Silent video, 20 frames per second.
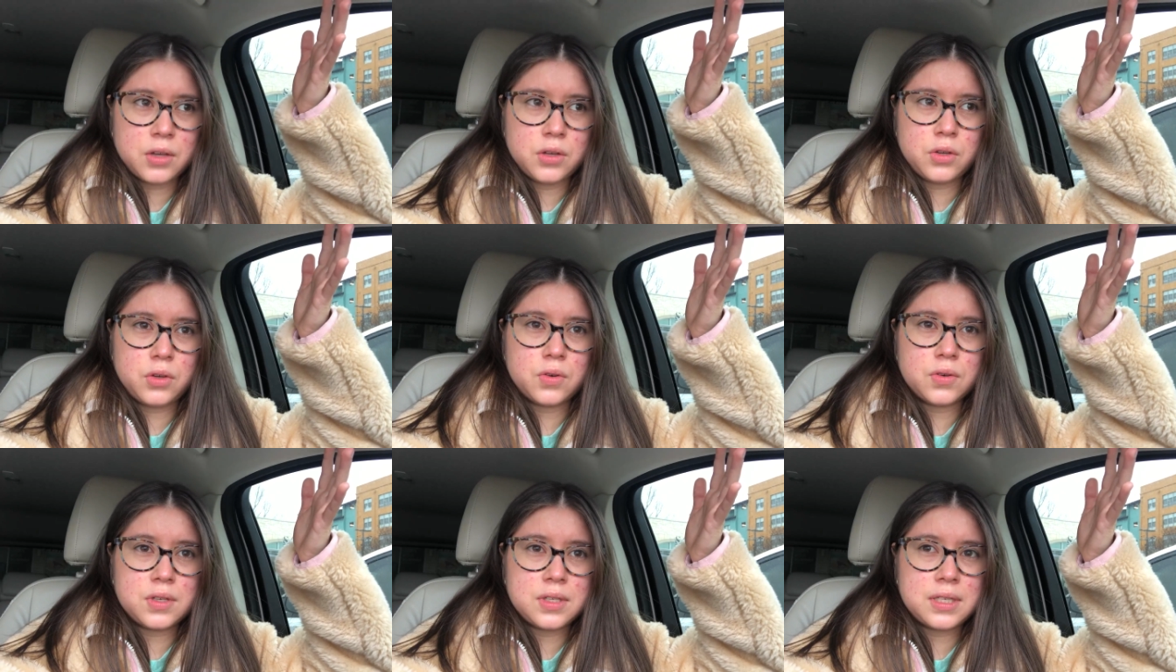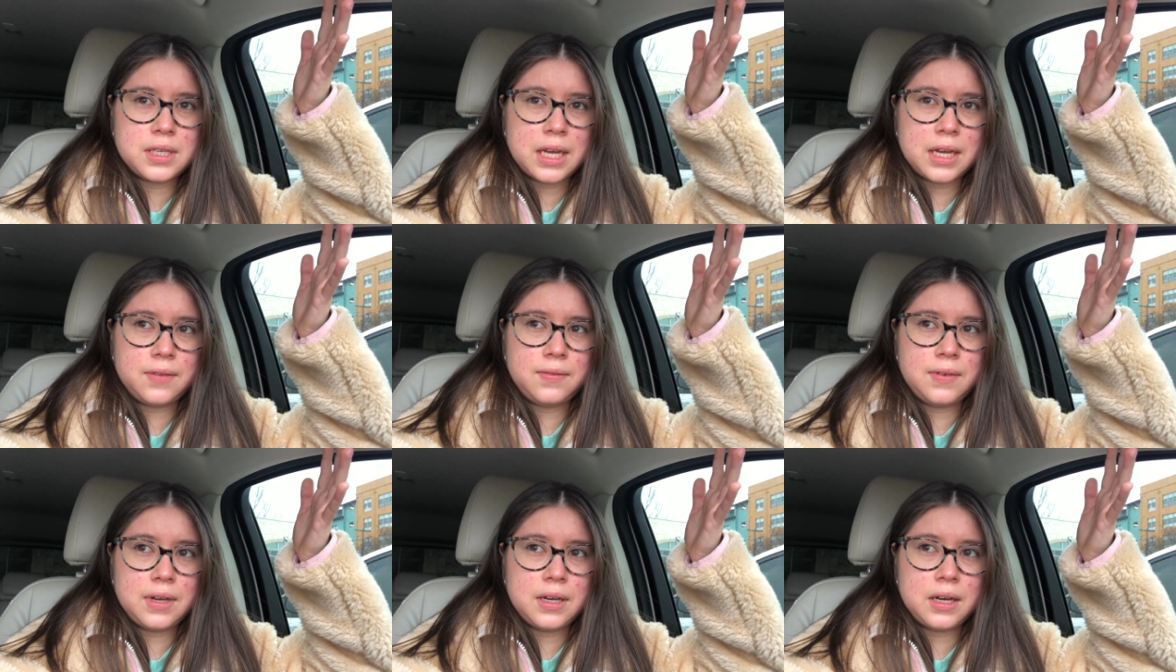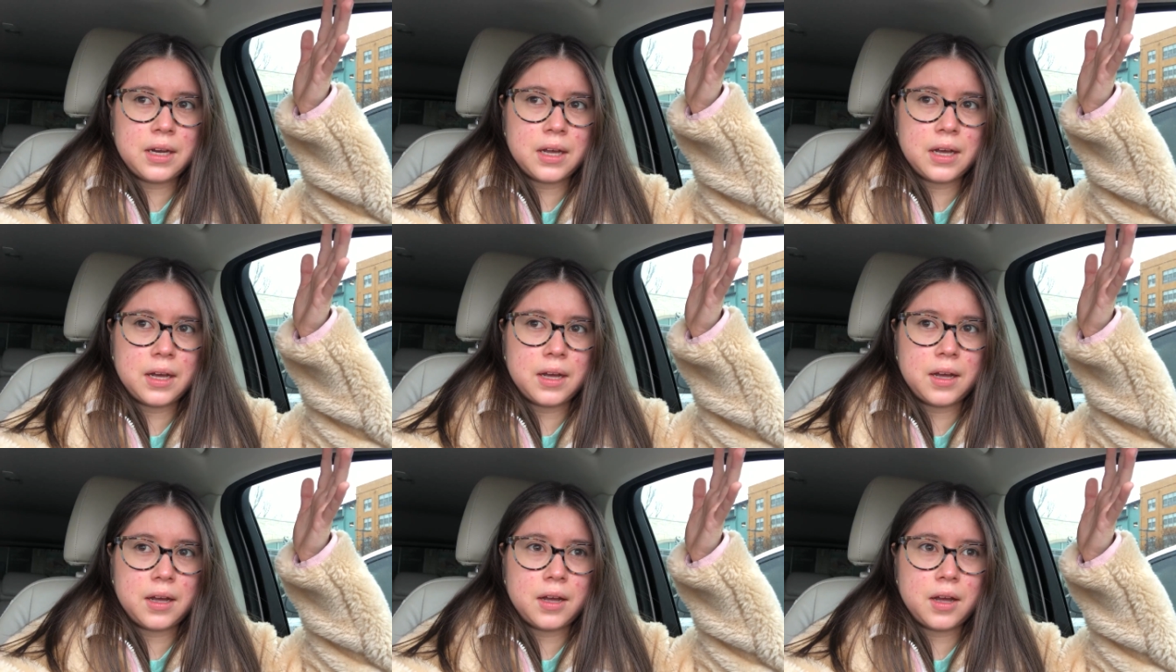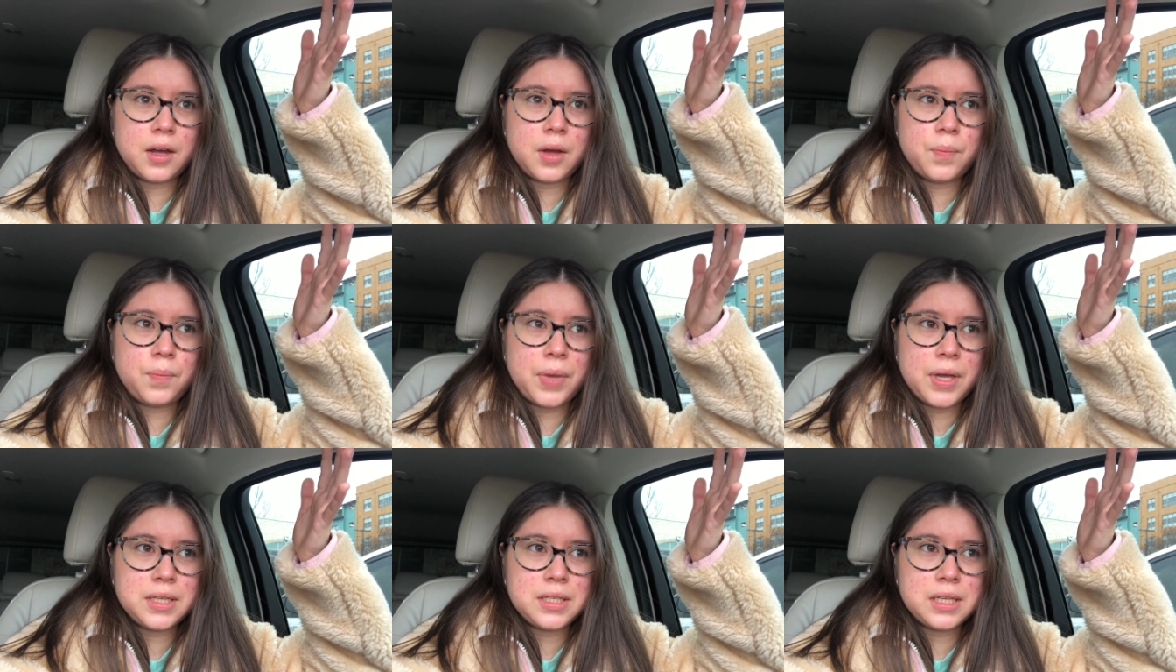You're saving
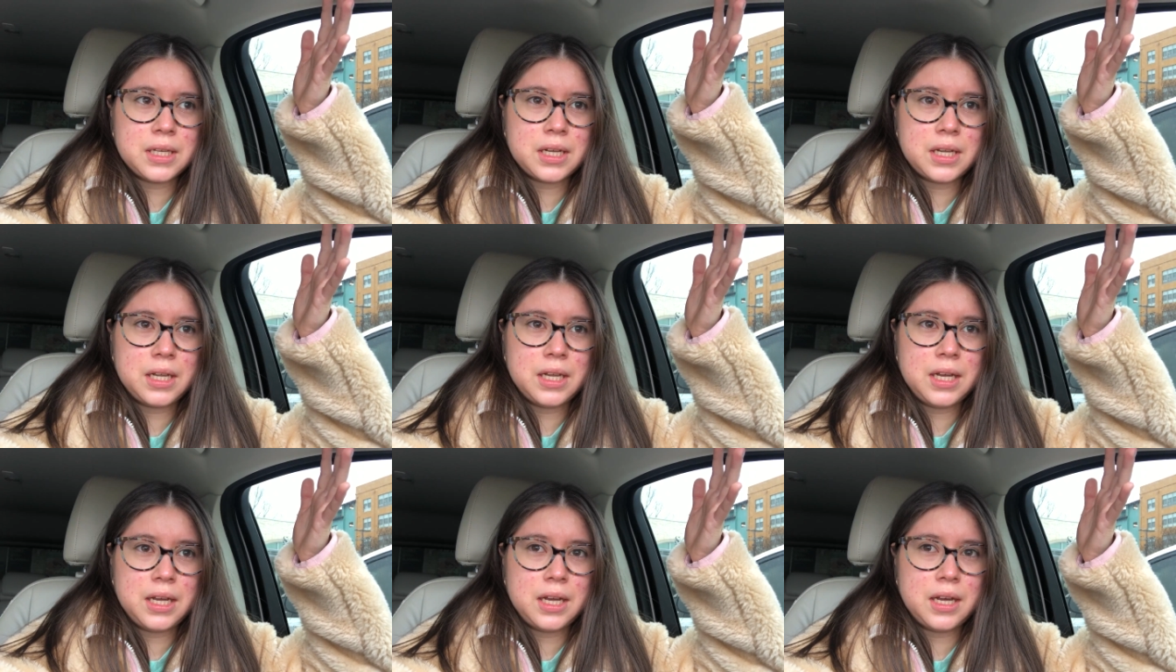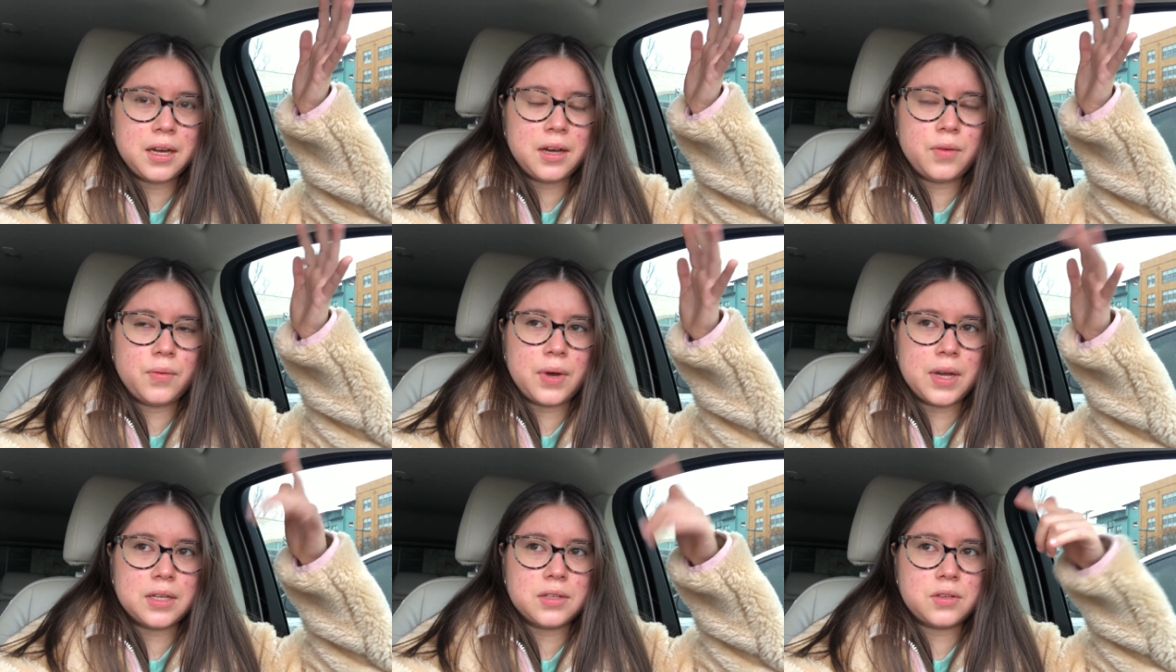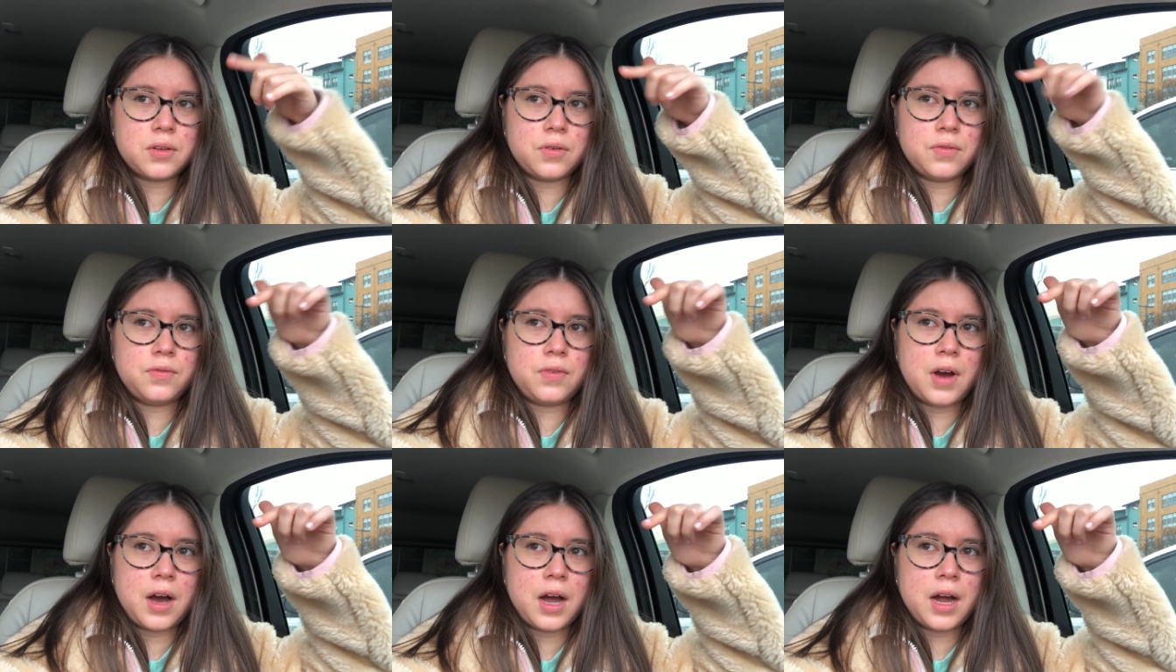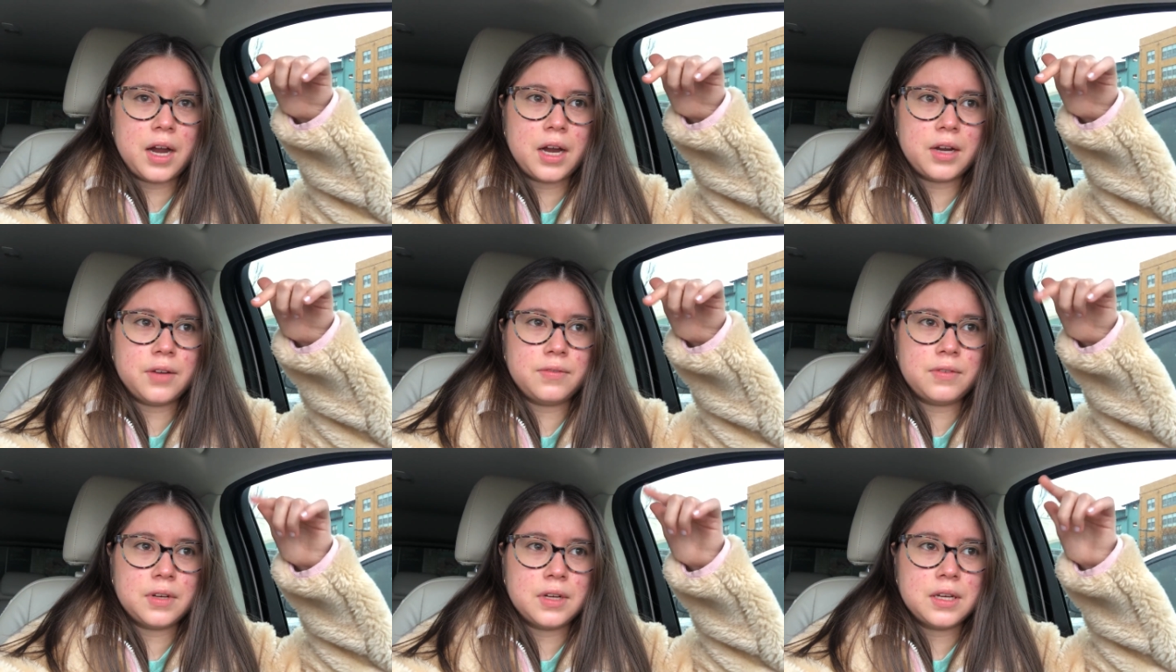basically, wait, so
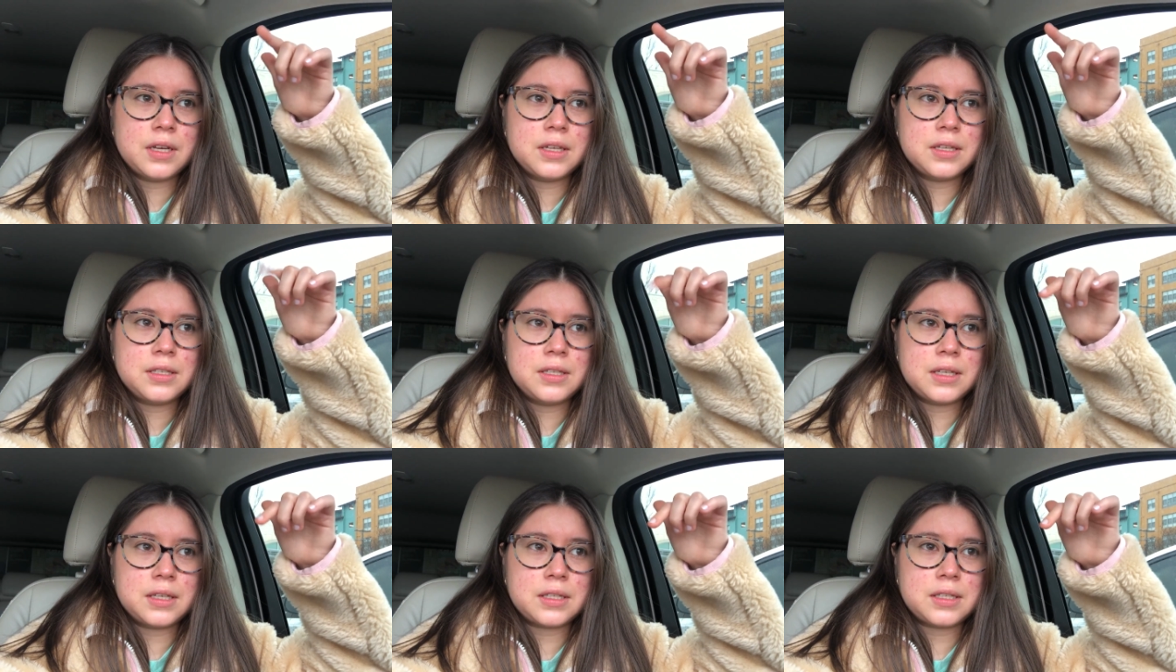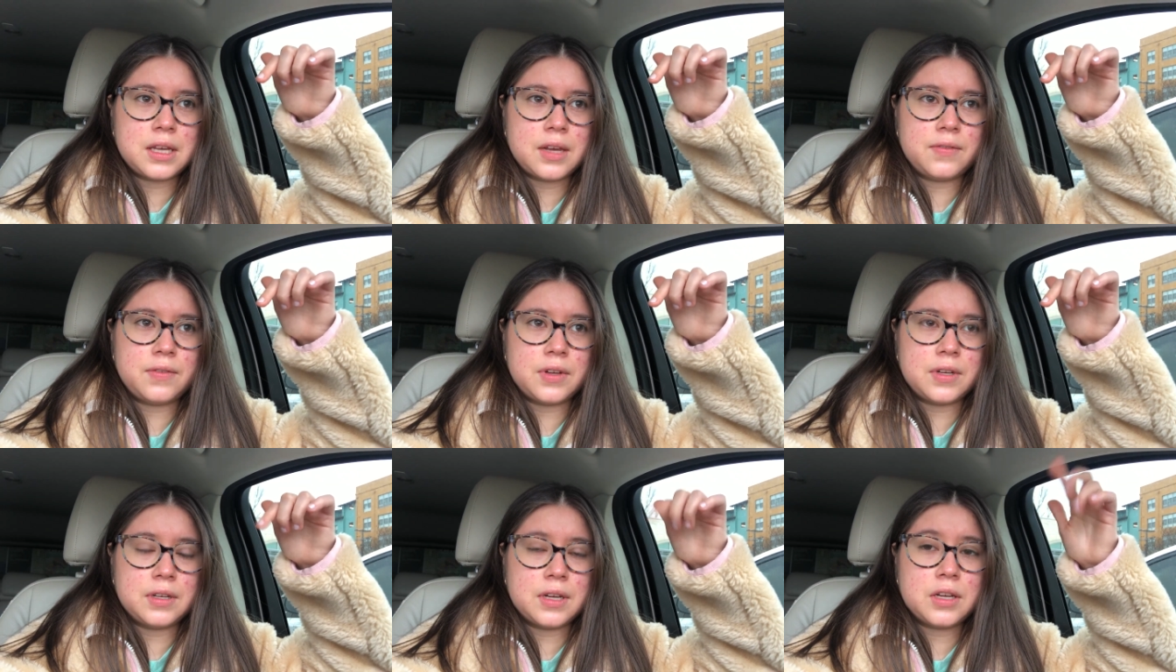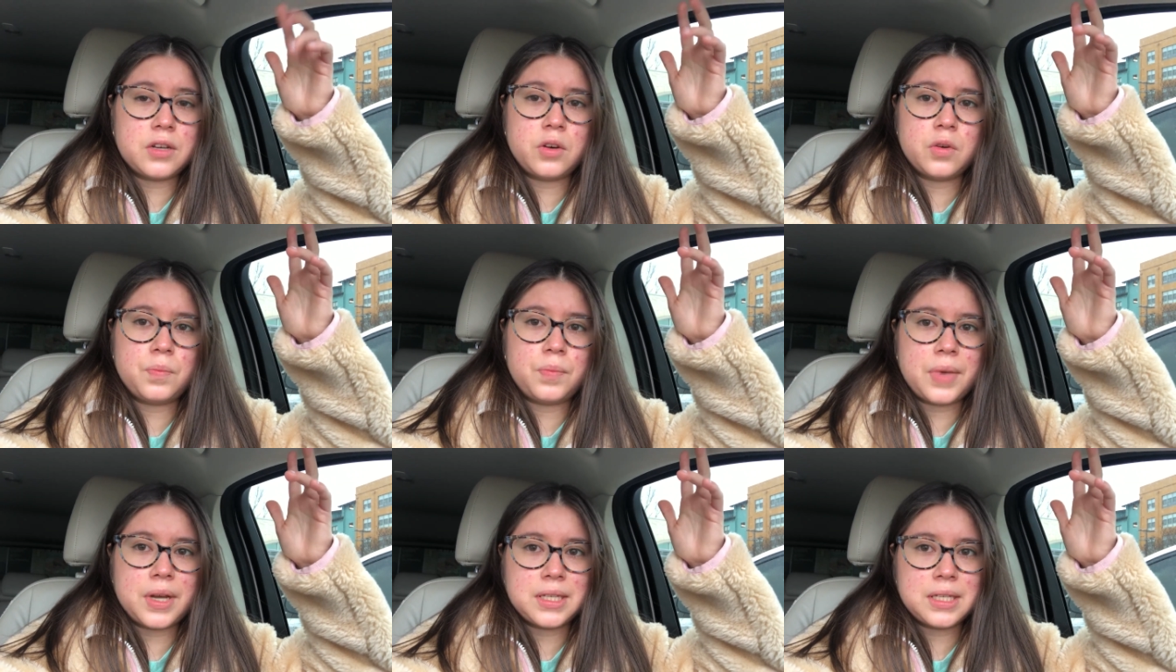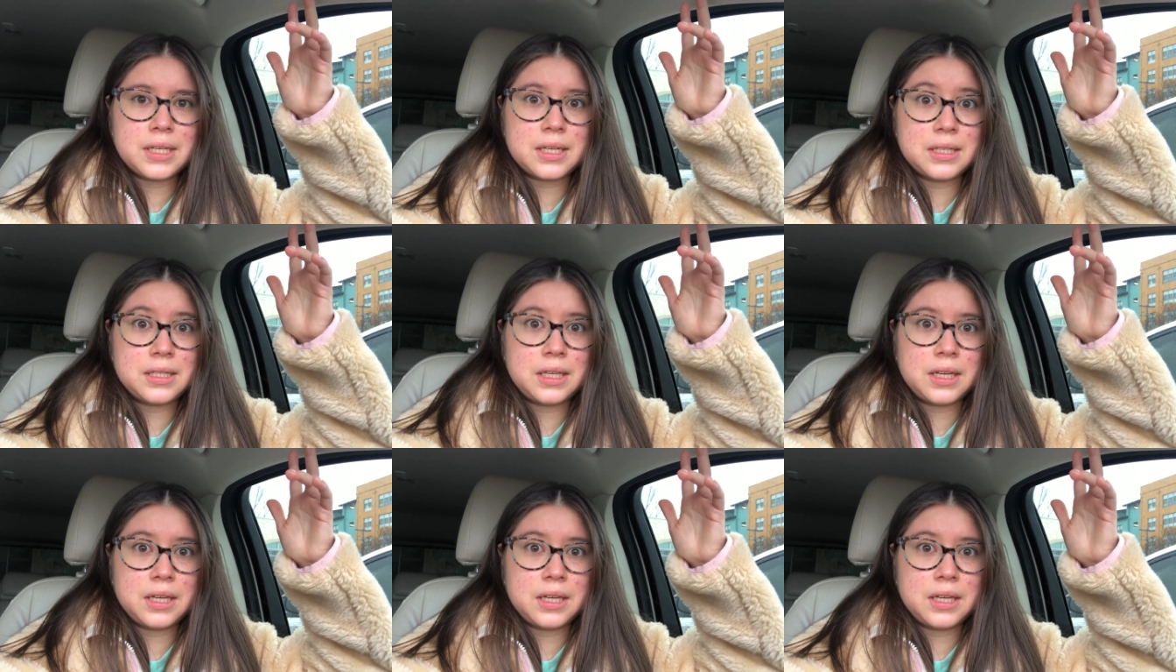five, six, seven, you're basically